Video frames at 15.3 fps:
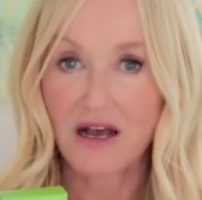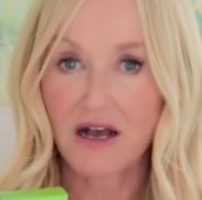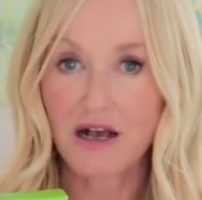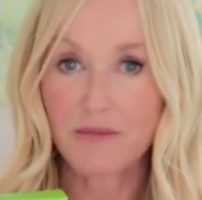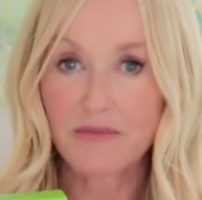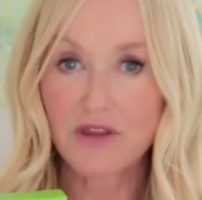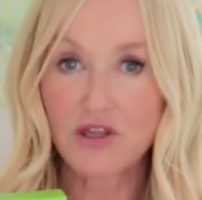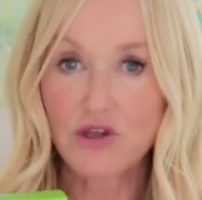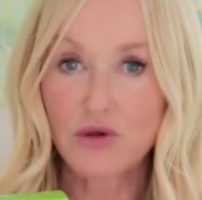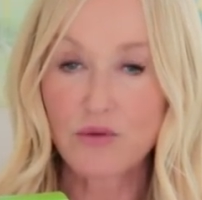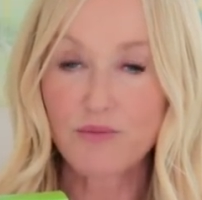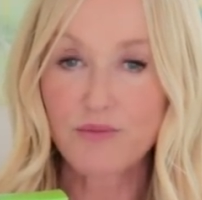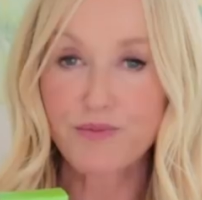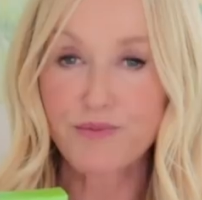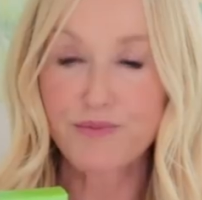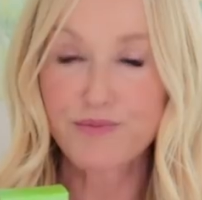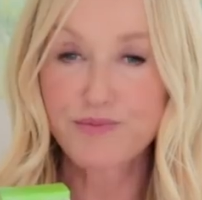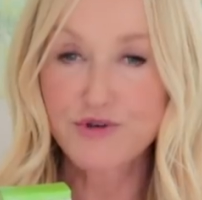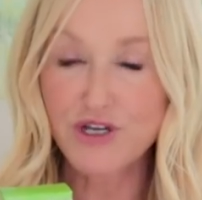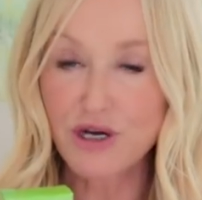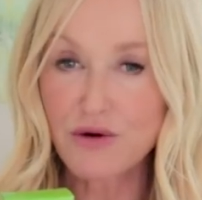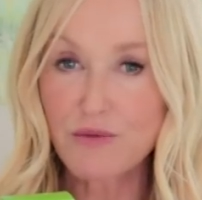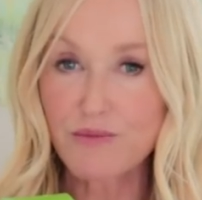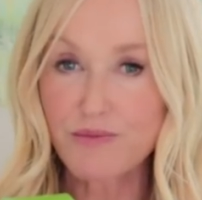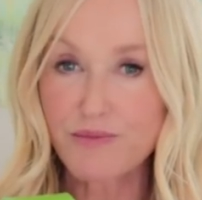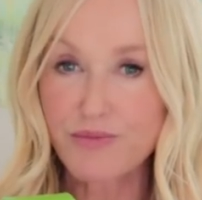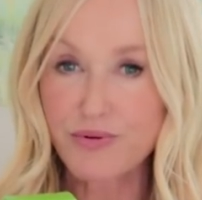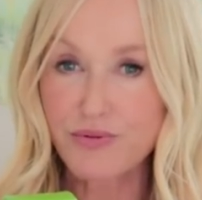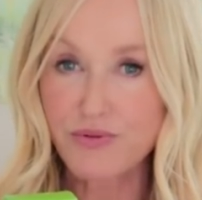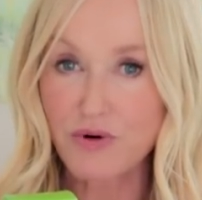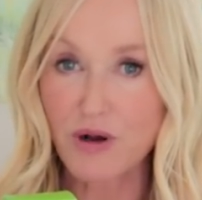um, you don't
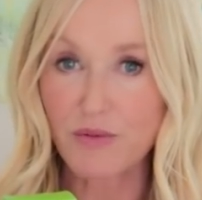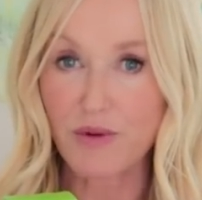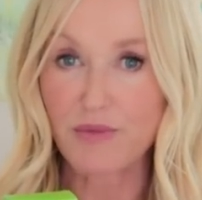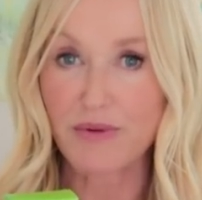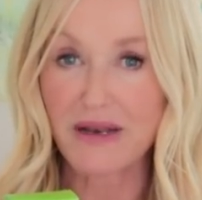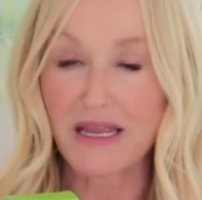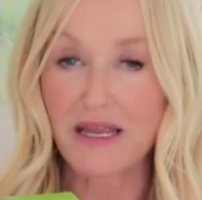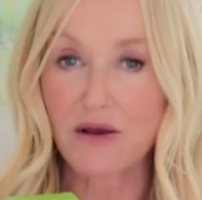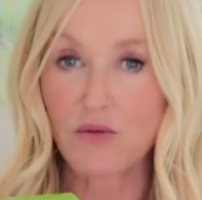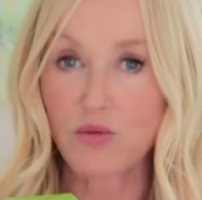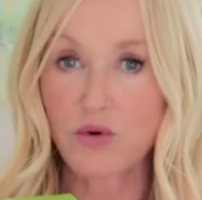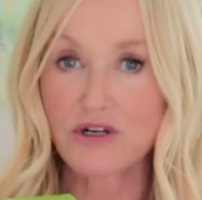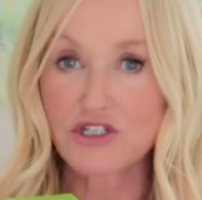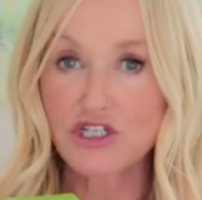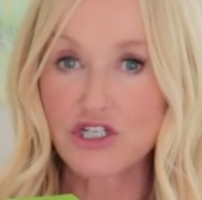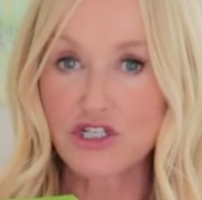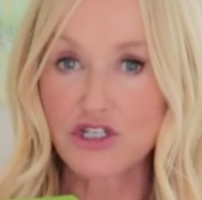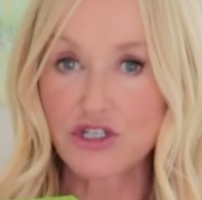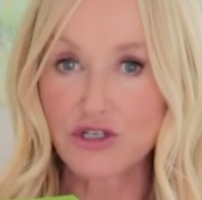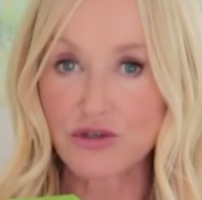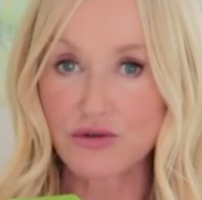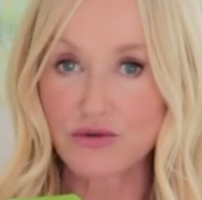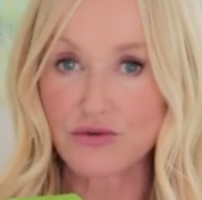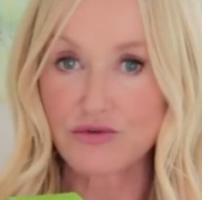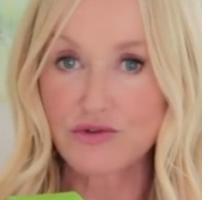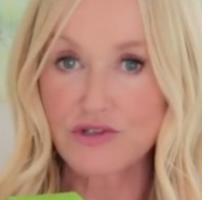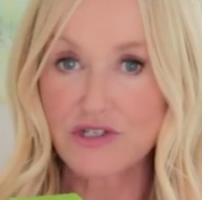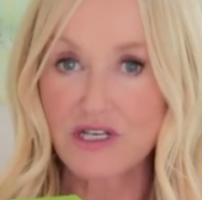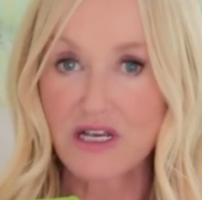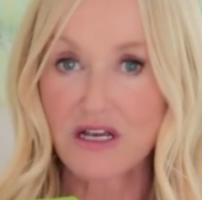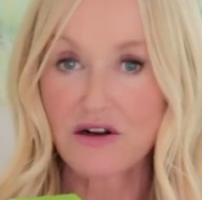probably want to
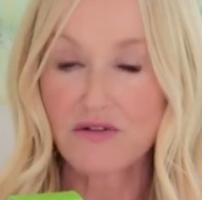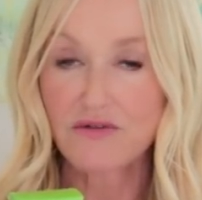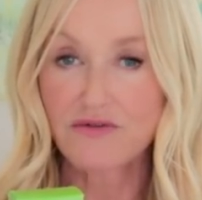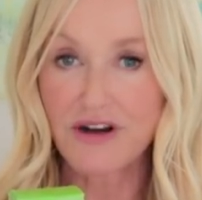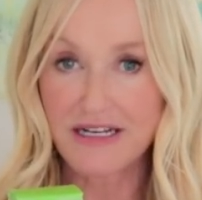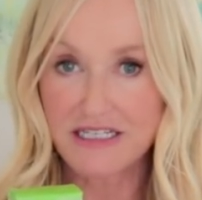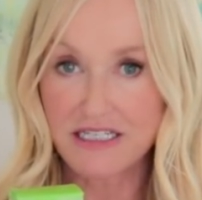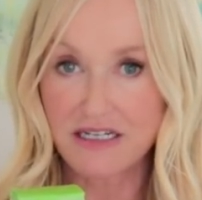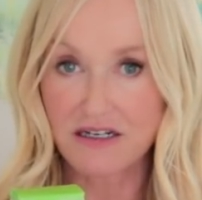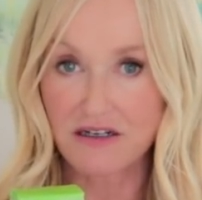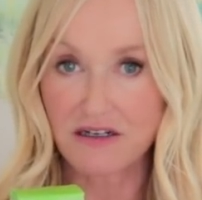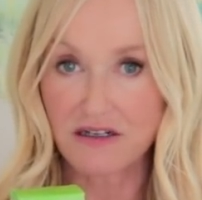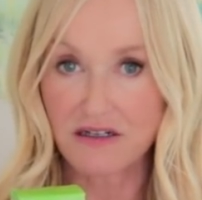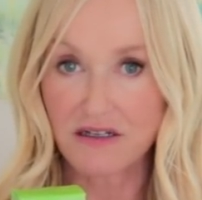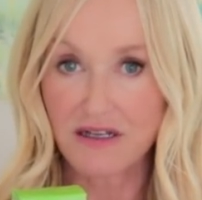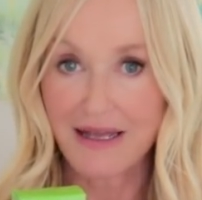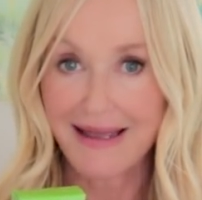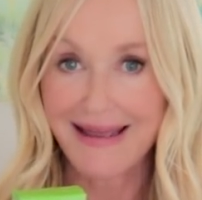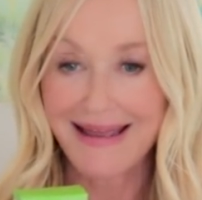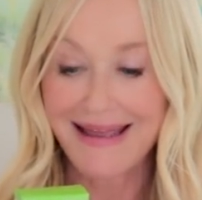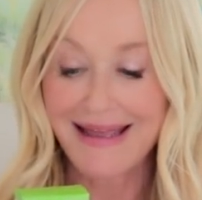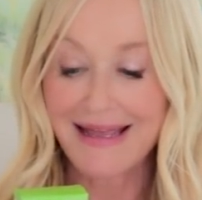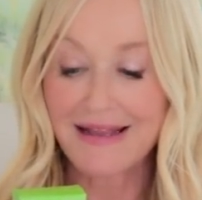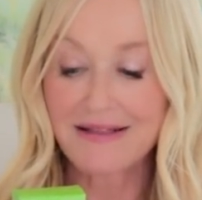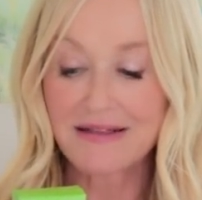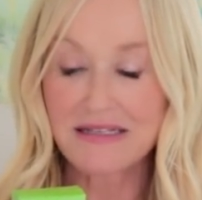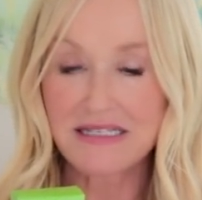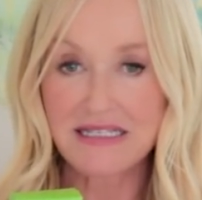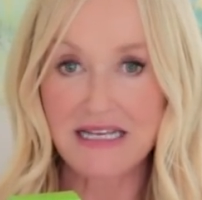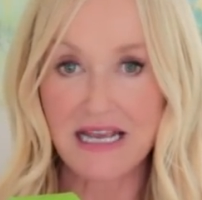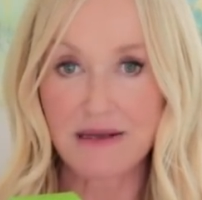use retinol in
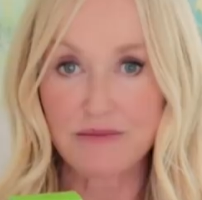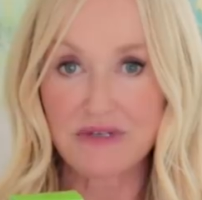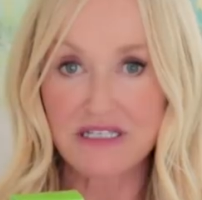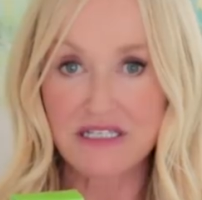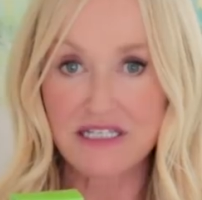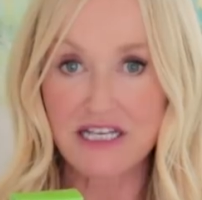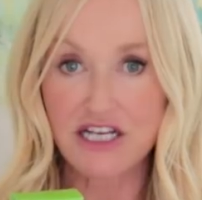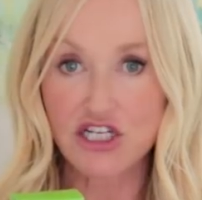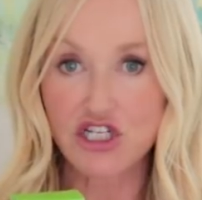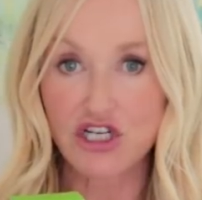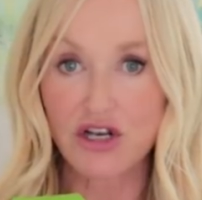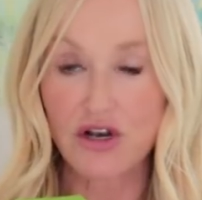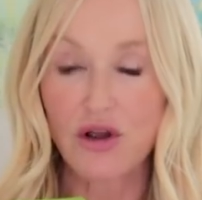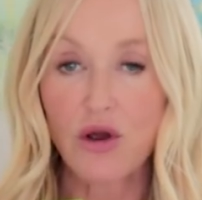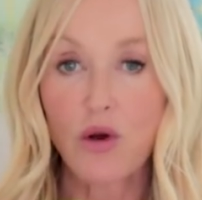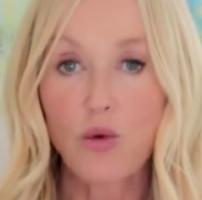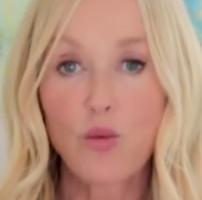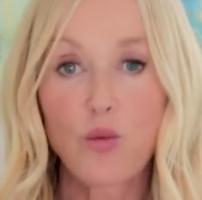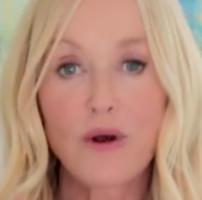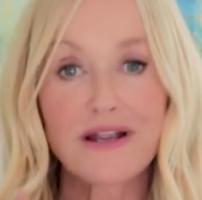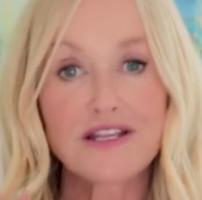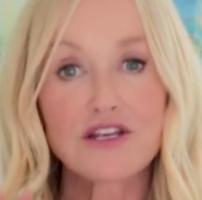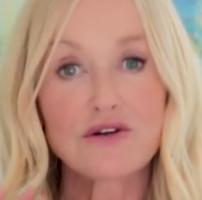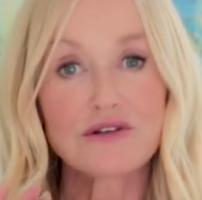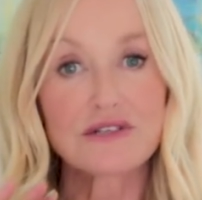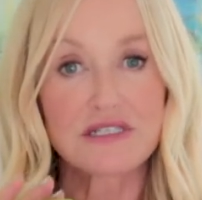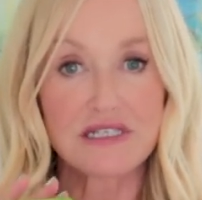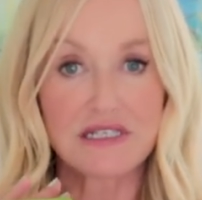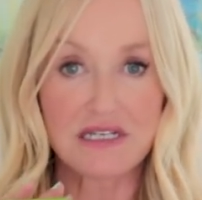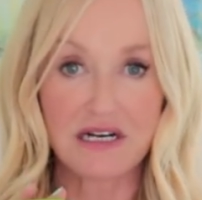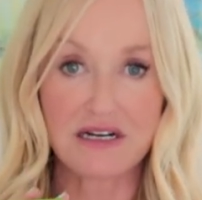the same session when you're
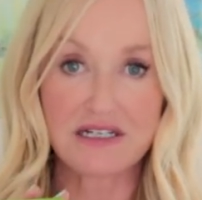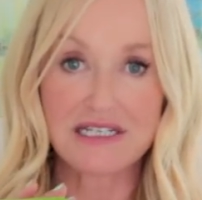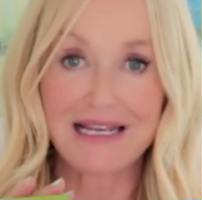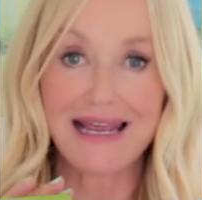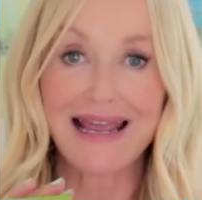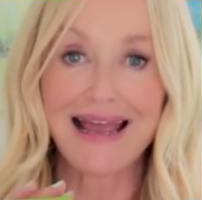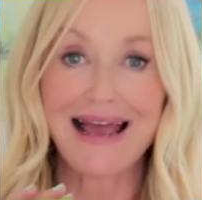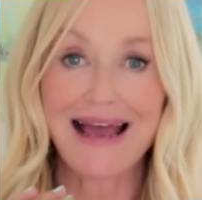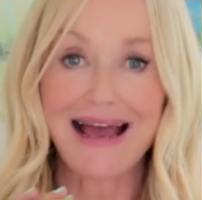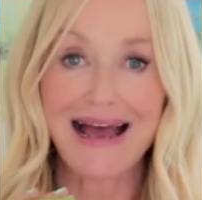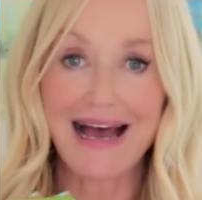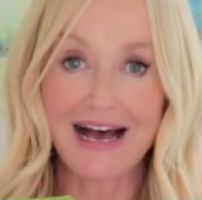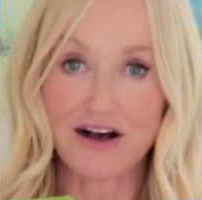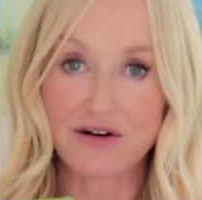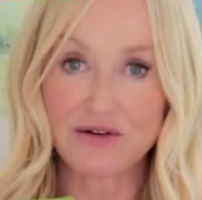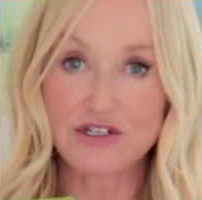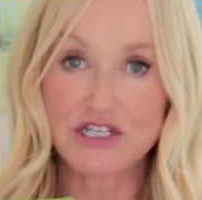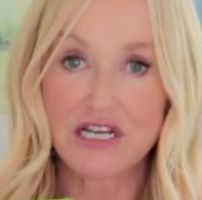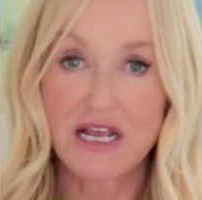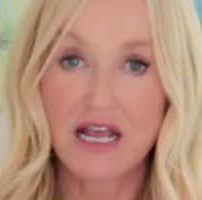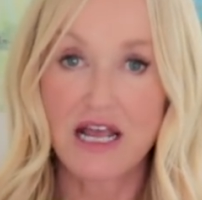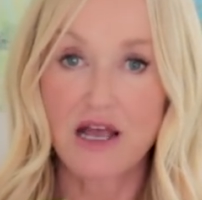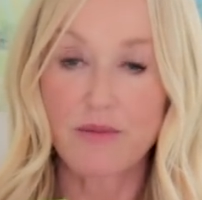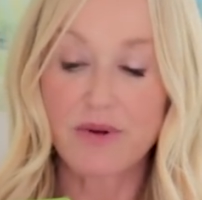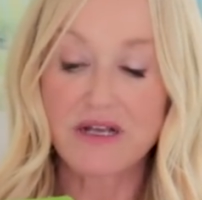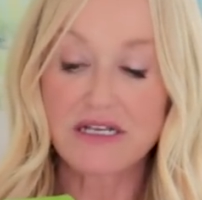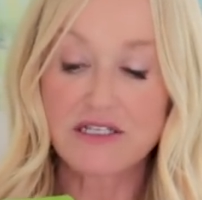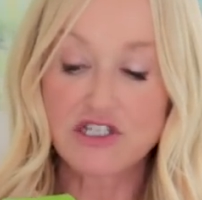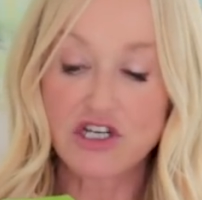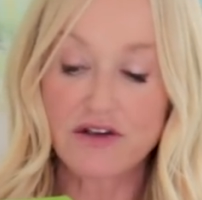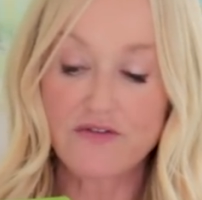starting out.
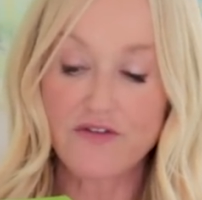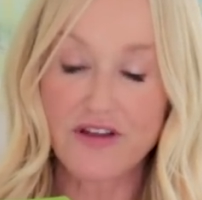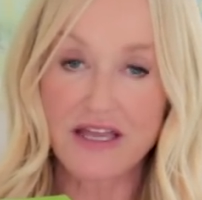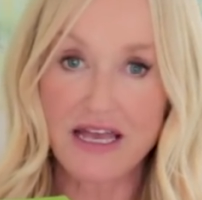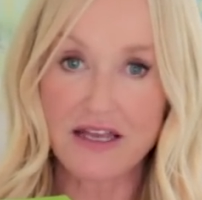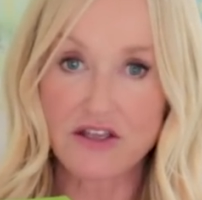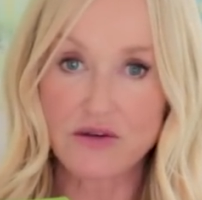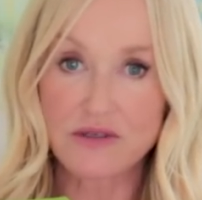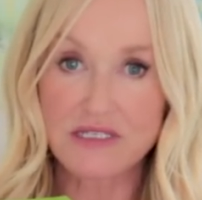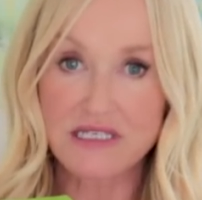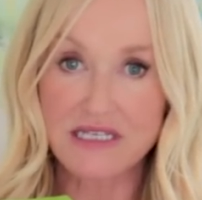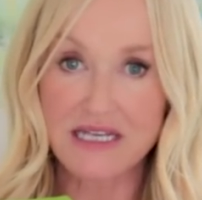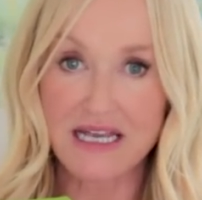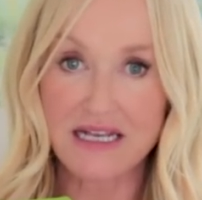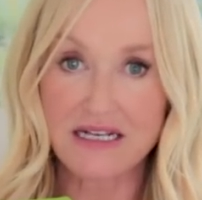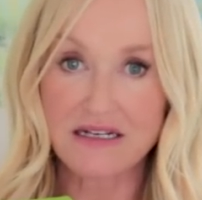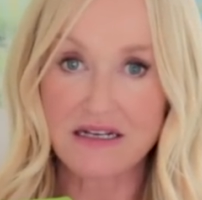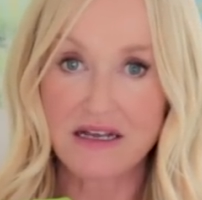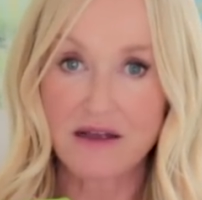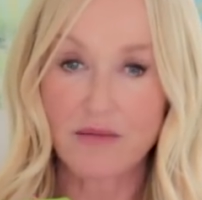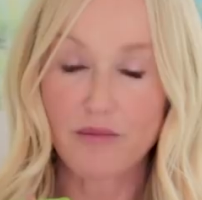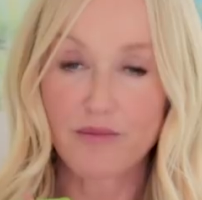Because don't forget, your skin